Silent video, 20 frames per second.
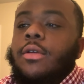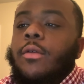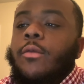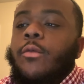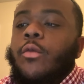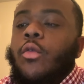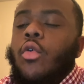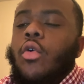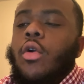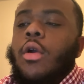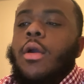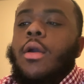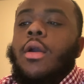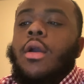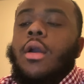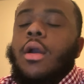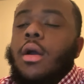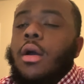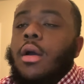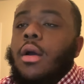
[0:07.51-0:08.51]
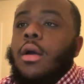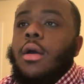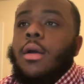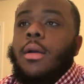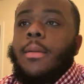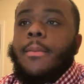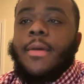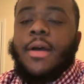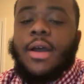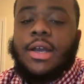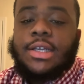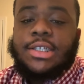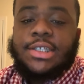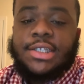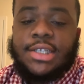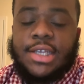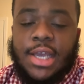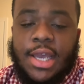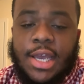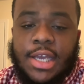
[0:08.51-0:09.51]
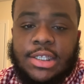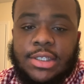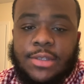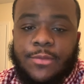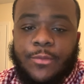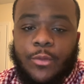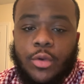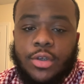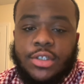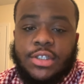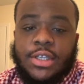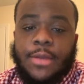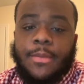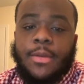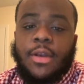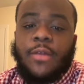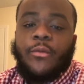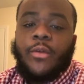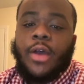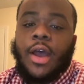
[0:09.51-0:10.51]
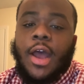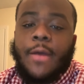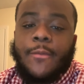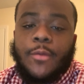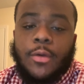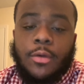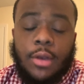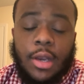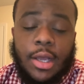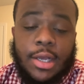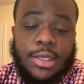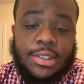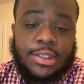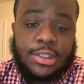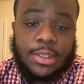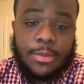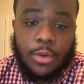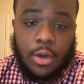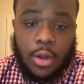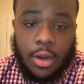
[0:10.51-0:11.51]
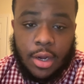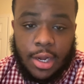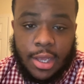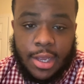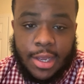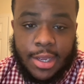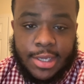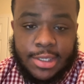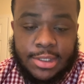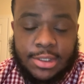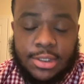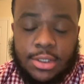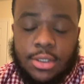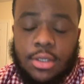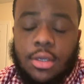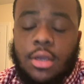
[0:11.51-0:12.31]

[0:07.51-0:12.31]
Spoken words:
for my CS 475 online seminar class,